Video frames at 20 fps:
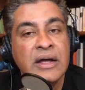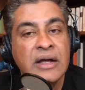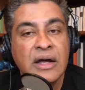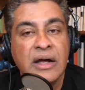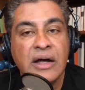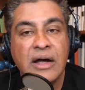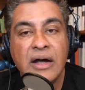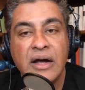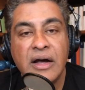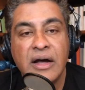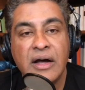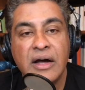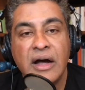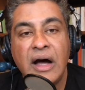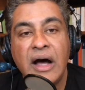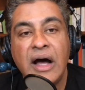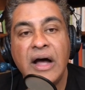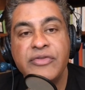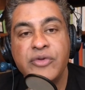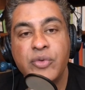
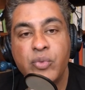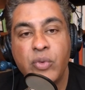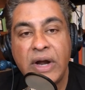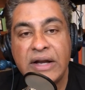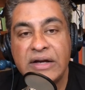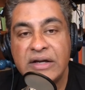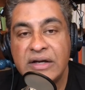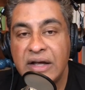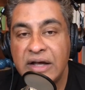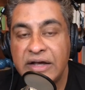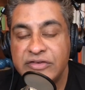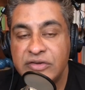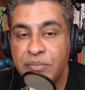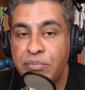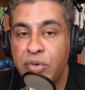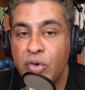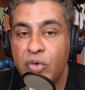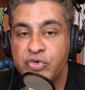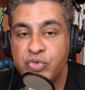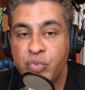on the retina as it
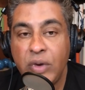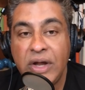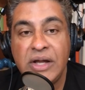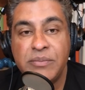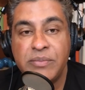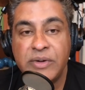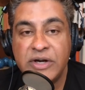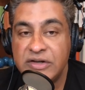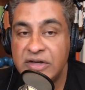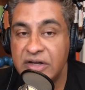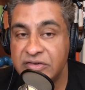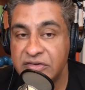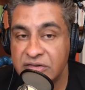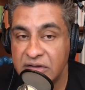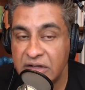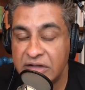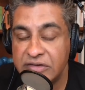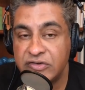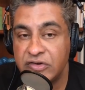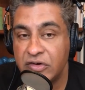pulls away, but it doesn't
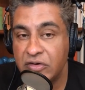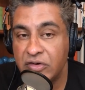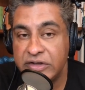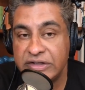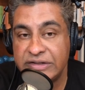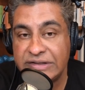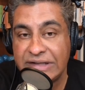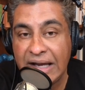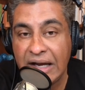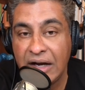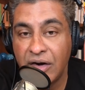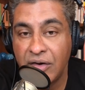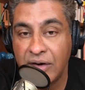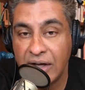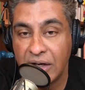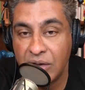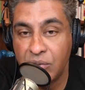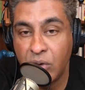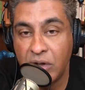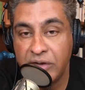necessarily tear
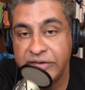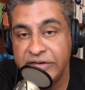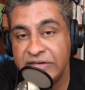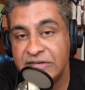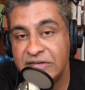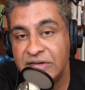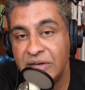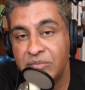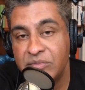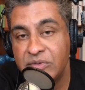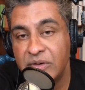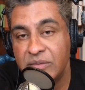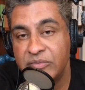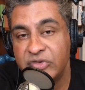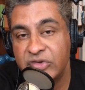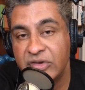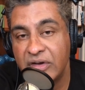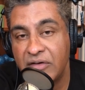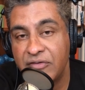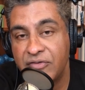it. While these
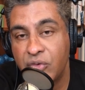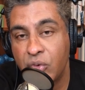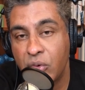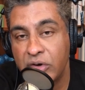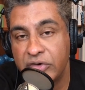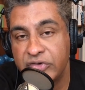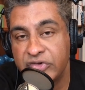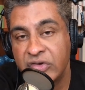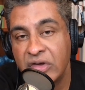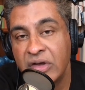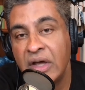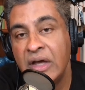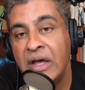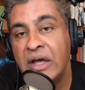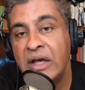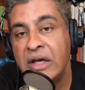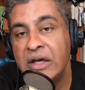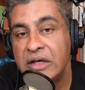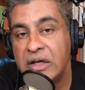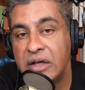symptoms, of course,
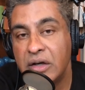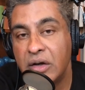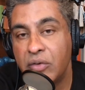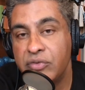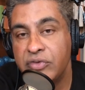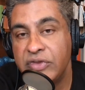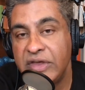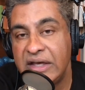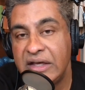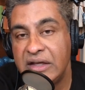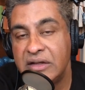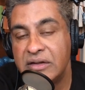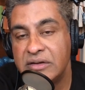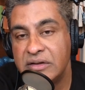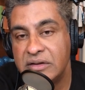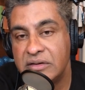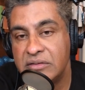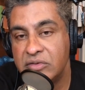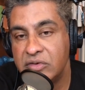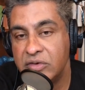
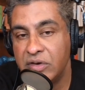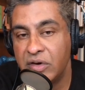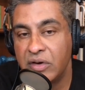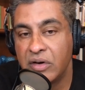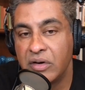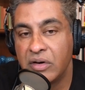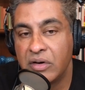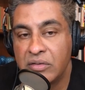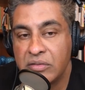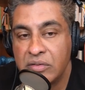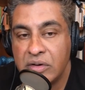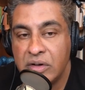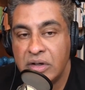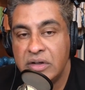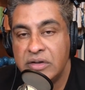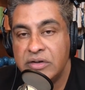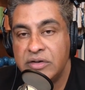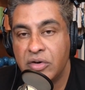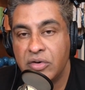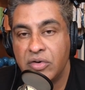they're
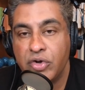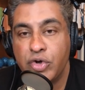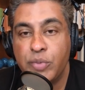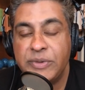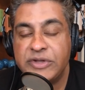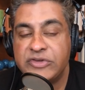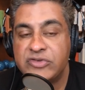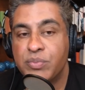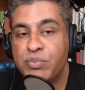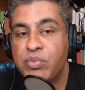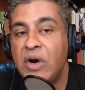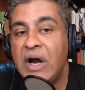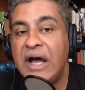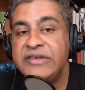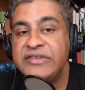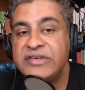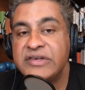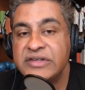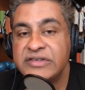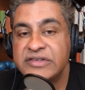a little bit
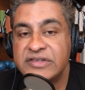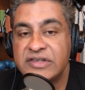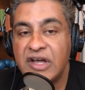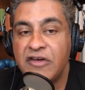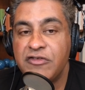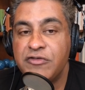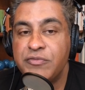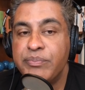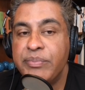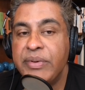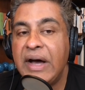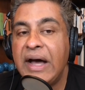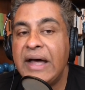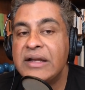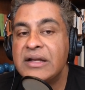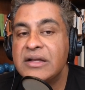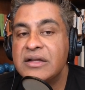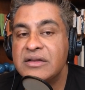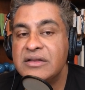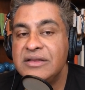surprising and stuff,
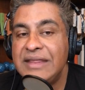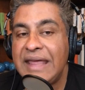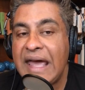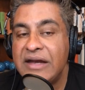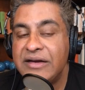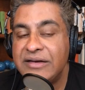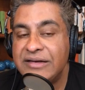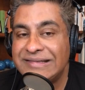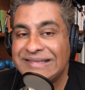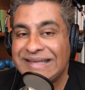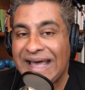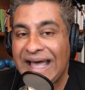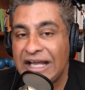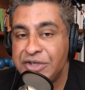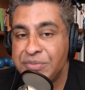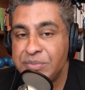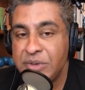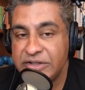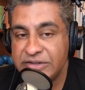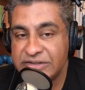but that
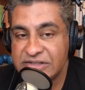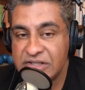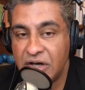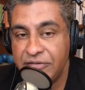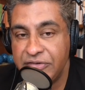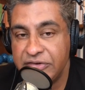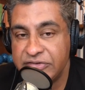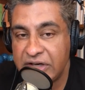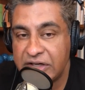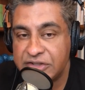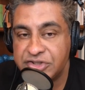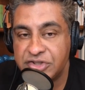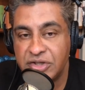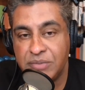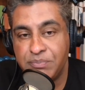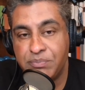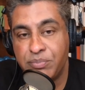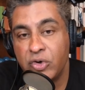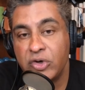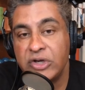detachment itself is
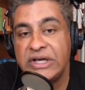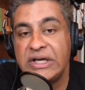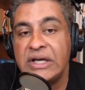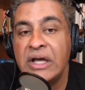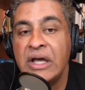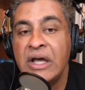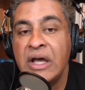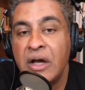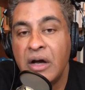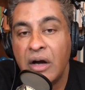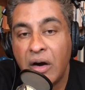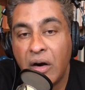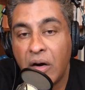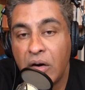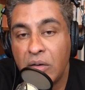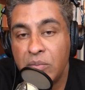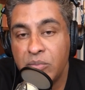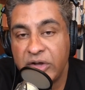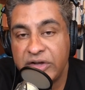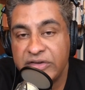actually pretty
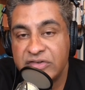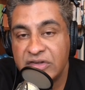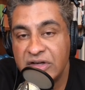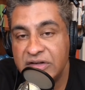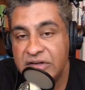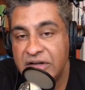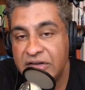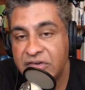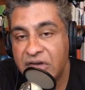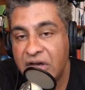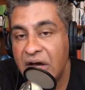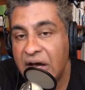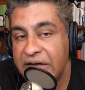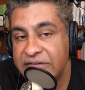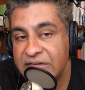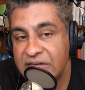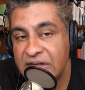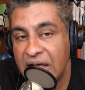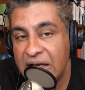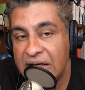harmless, and it doesn't
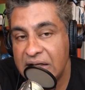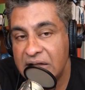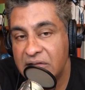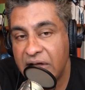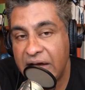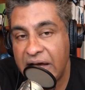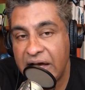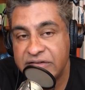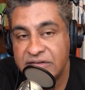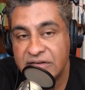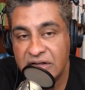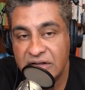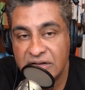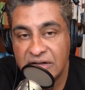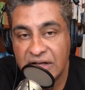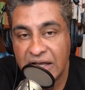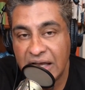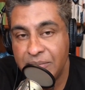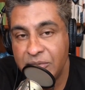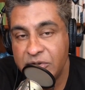cause any lasting
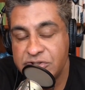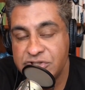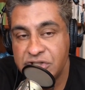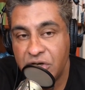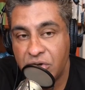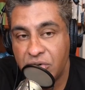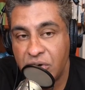damage to your